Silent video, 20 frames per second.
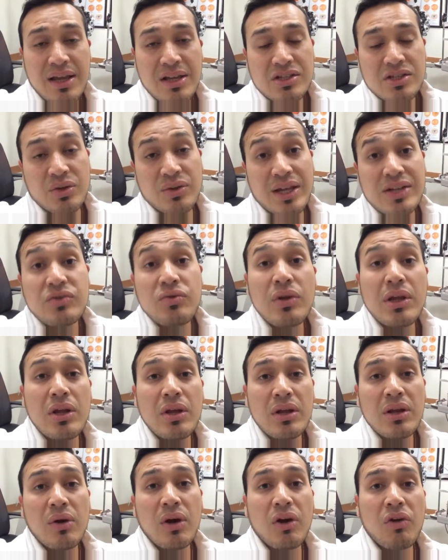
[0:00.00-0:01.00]
So that's
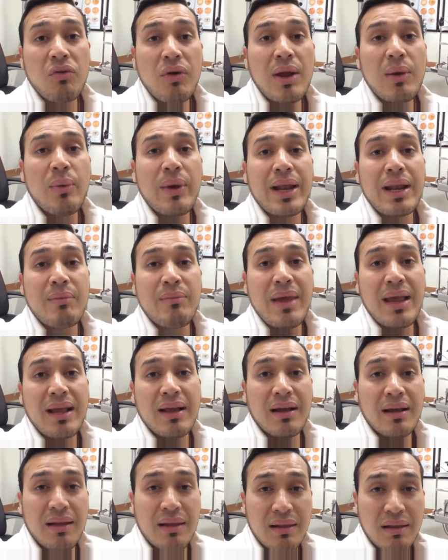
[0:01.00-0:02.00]
really a great way to make
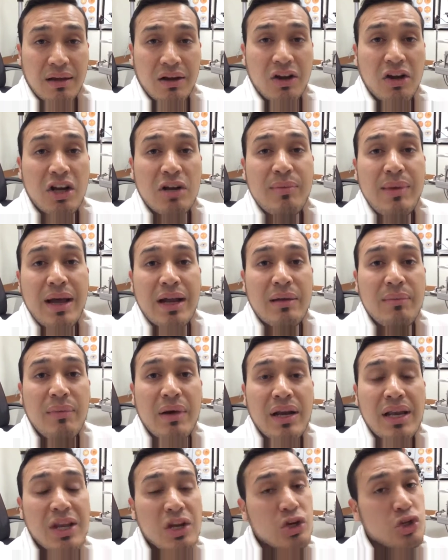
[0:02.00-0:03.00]
a good amount of
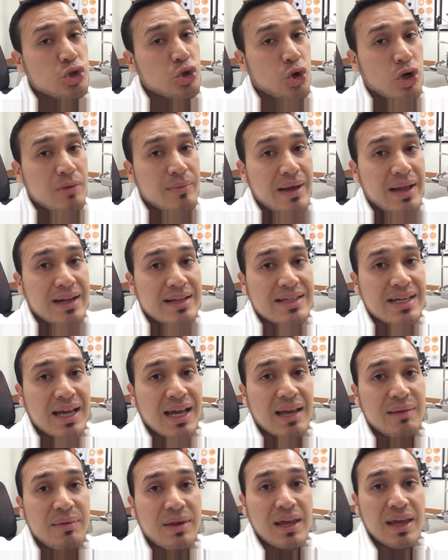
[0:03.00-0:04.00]
money in a short amount of
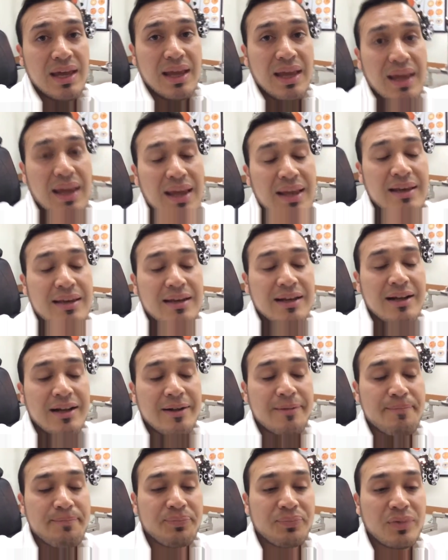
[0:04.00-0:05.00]
time. And
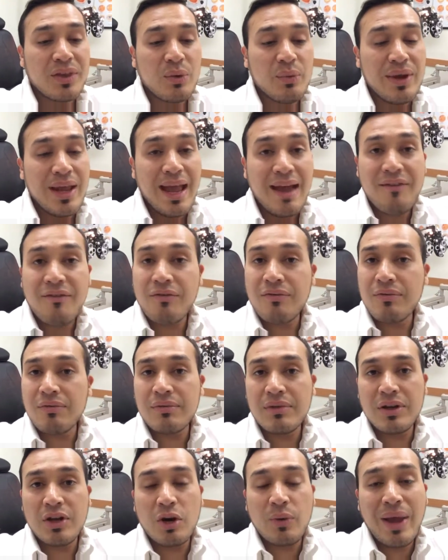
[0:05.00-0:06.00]
we have
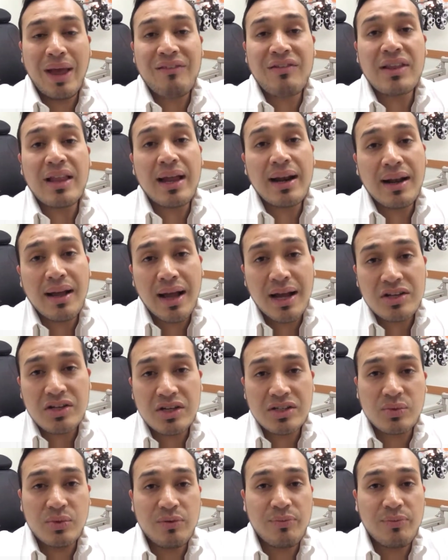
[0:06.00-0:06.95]
a lot of contracts.